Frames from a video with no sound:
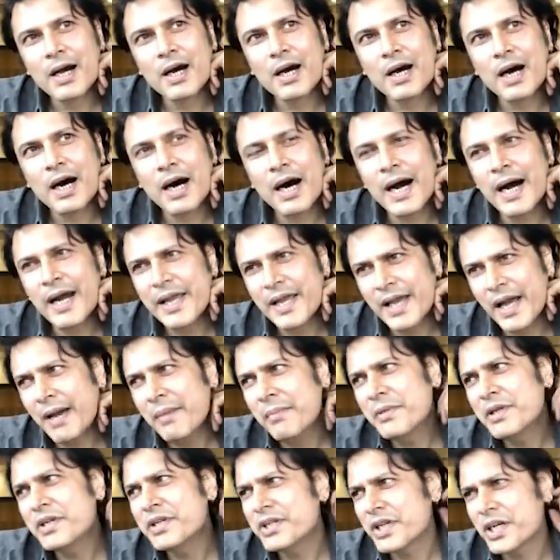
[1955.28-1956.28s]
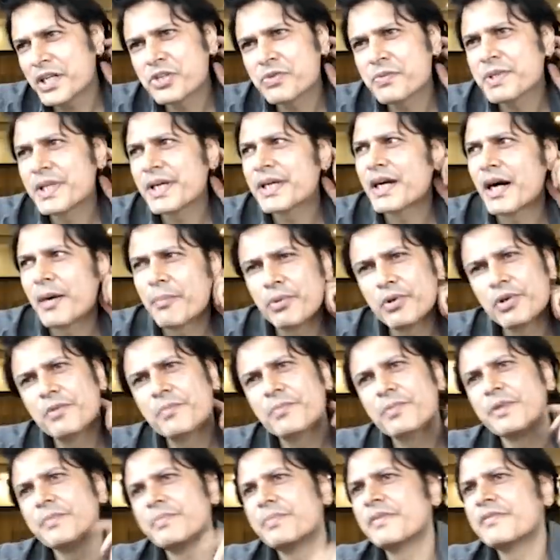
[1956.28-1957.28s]
I am in touch with a couple
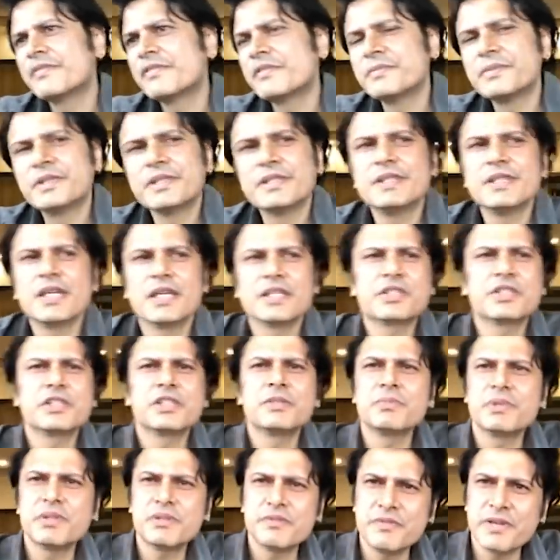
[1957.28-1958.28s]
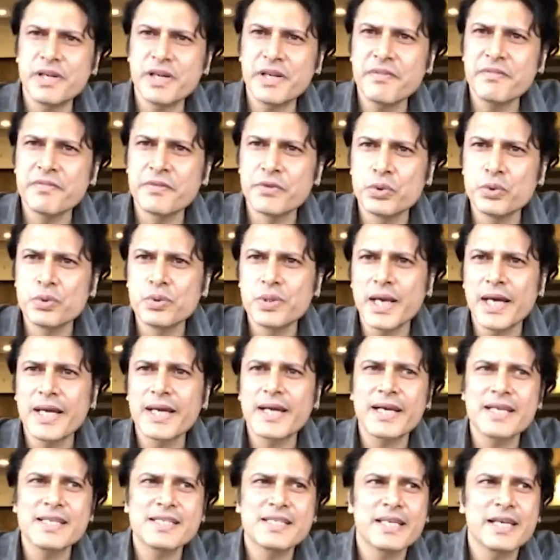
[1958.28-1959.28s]
of people from the industry, but very few.
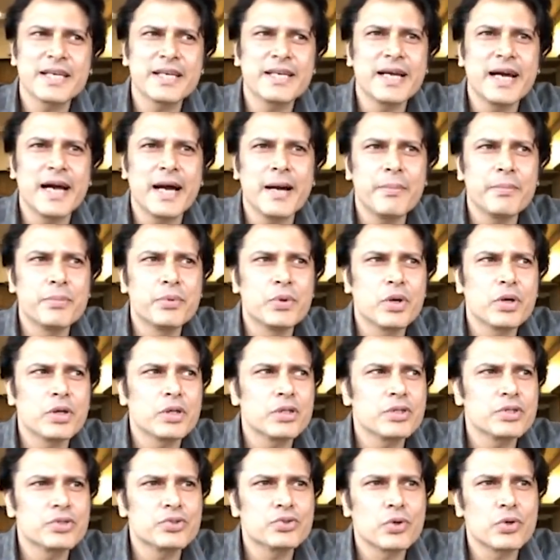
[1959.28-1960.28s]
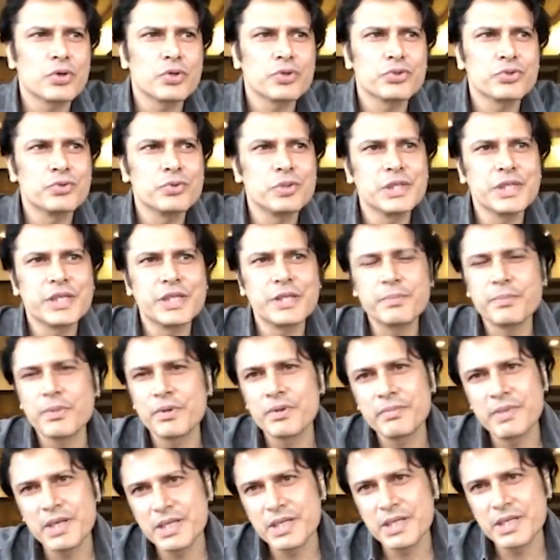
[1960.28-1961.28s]
Like I said, I'm not the sort who will keep
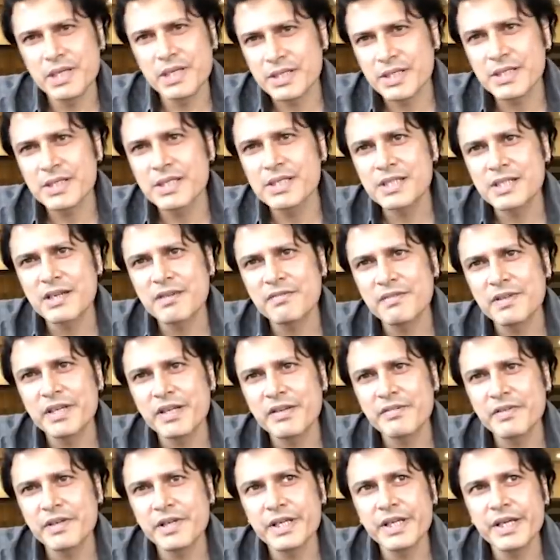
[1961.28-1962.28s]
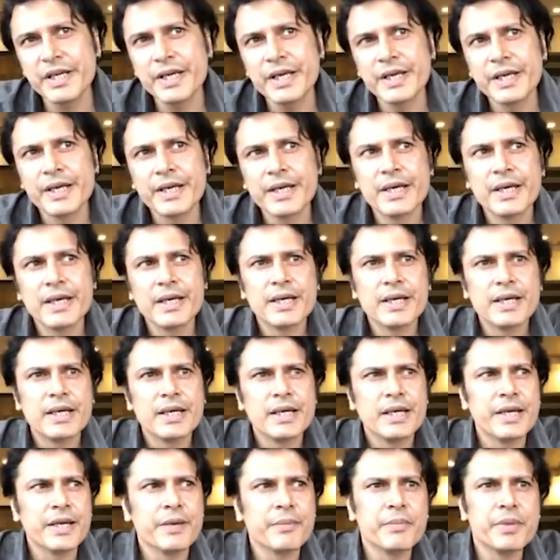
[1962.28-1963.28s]
on messaging someone every day.
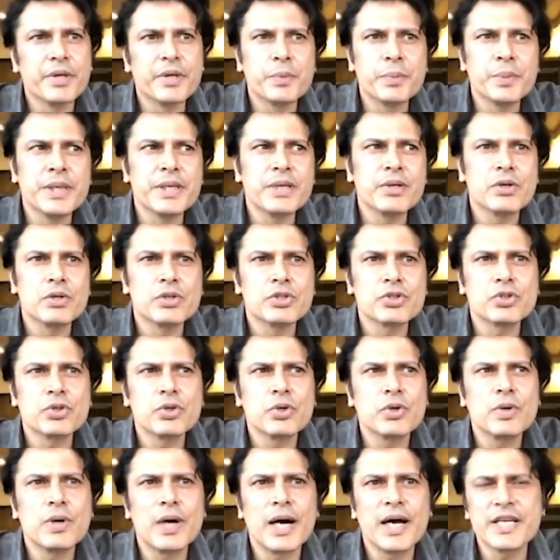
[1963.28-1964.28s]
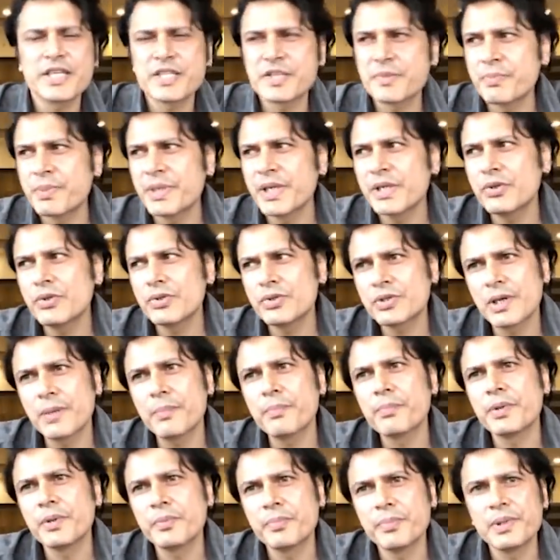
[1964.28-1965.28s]
In between also, I speak to
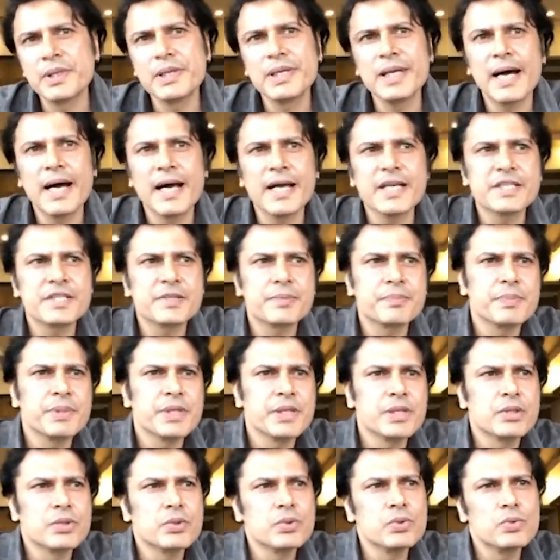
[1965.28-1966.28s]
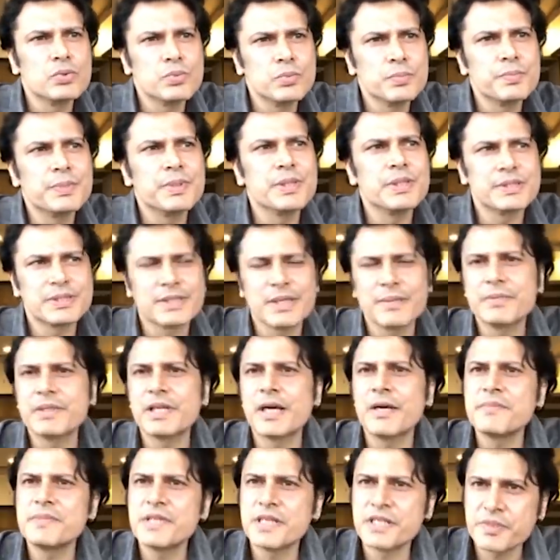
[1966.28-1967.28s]
some people. Yeah, I speak to,
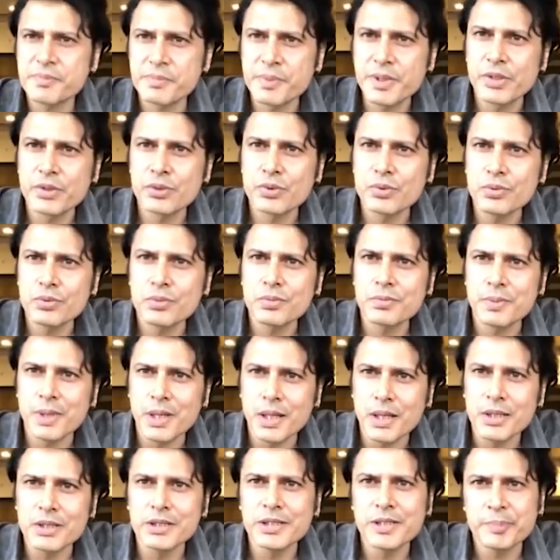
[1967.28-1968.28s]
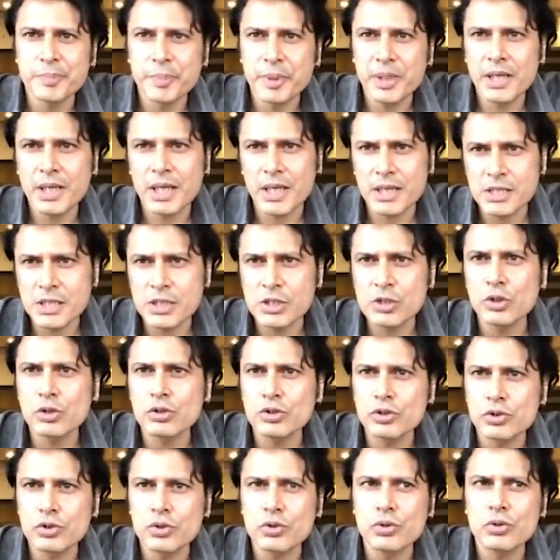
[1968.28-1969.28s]
sometimes I speak to Deepak Kazir
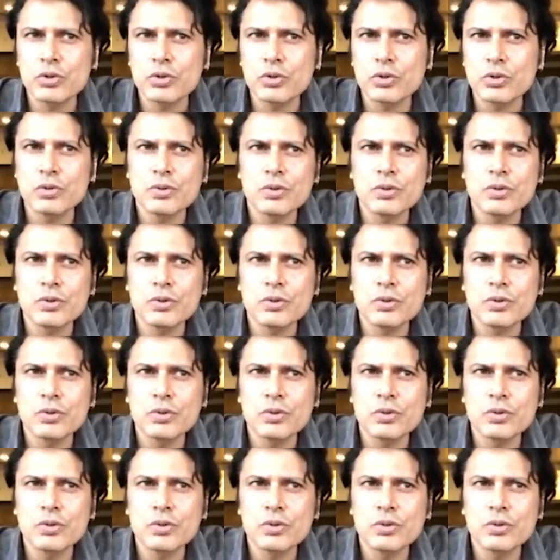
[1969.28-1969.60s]
also.